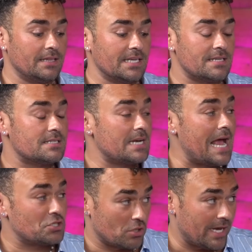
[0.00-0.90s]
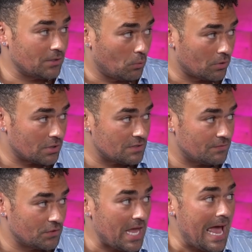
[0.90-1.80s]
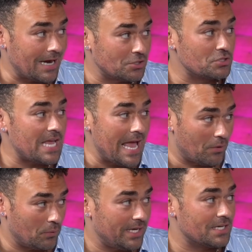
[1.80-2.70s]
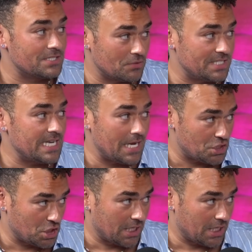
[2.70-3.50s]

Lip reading: This is the national headquarters for the Actors Equity Association.